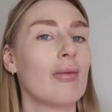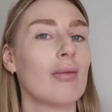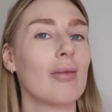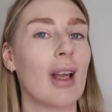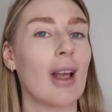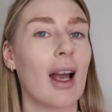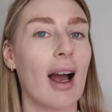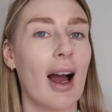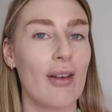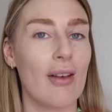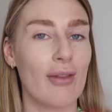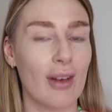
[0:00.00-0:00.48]

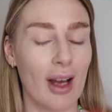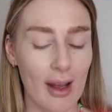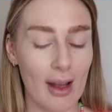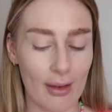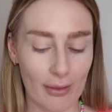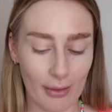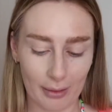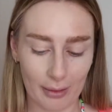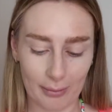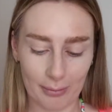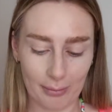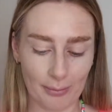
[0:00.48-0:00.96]
high
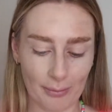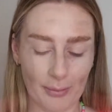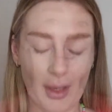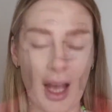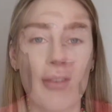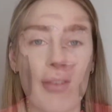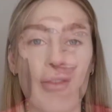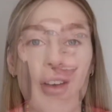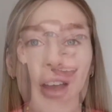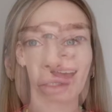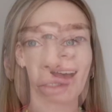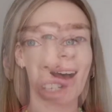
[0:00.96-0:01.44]
five. Okay.
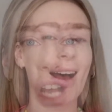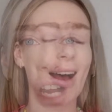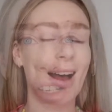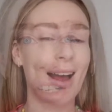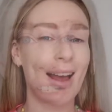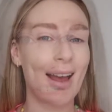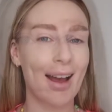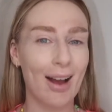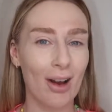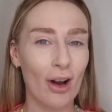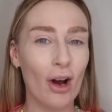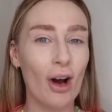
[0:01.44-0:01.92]
High five,
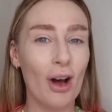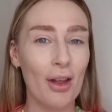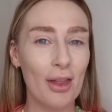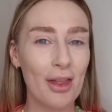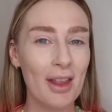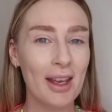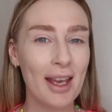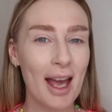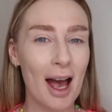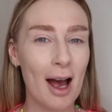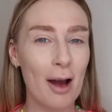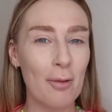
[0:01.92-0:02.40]
Tarte. On
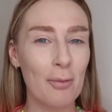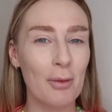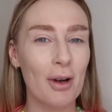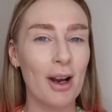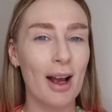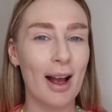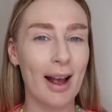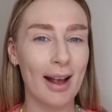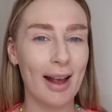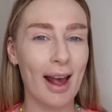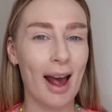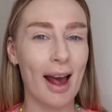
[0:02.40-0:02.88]
the
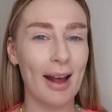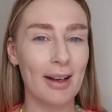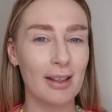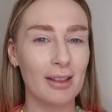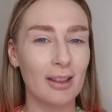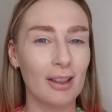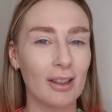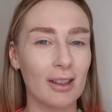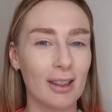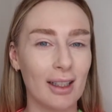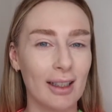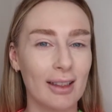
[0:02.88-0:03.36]
camera, I kind
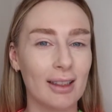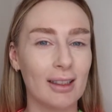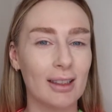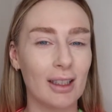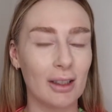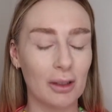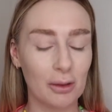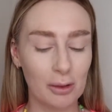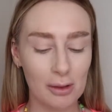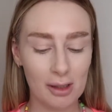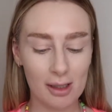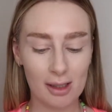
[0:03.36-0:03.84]
of look like a
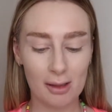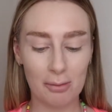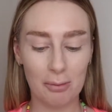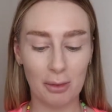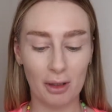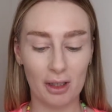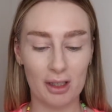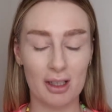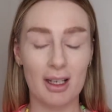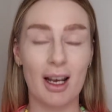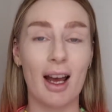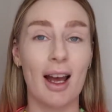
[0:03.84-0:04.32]
ghost,
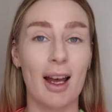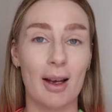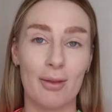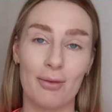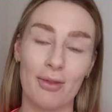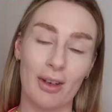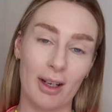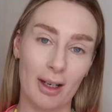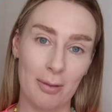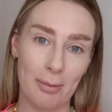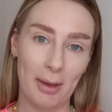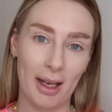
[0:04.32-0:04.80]
but I
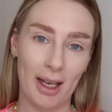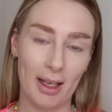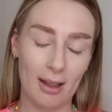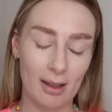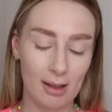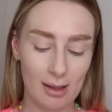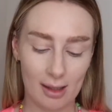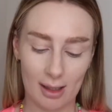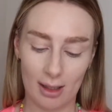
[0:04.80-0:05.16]
am very pale.